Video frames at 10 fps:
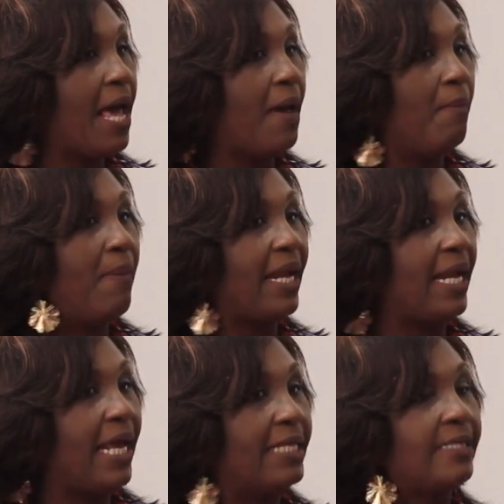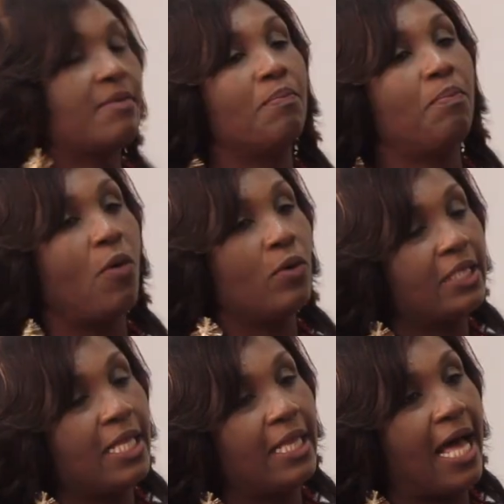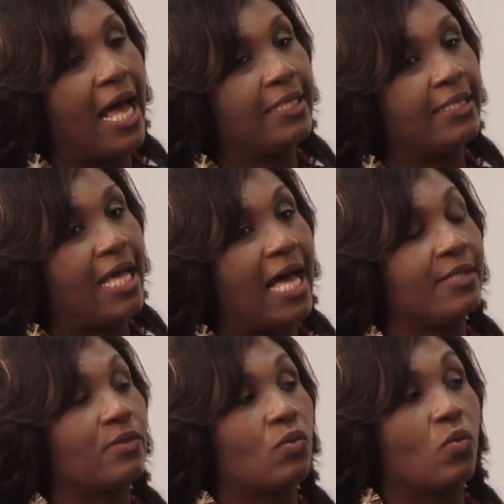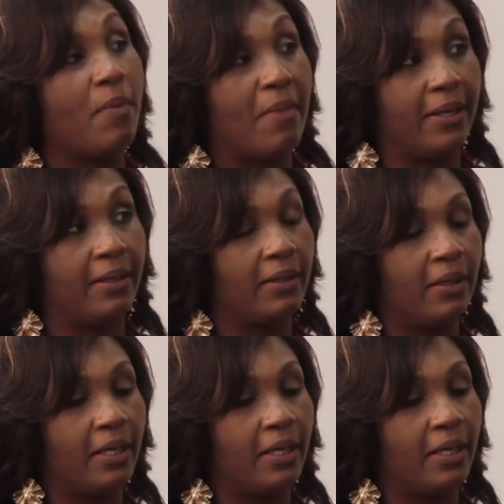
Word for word: But it's important that as women,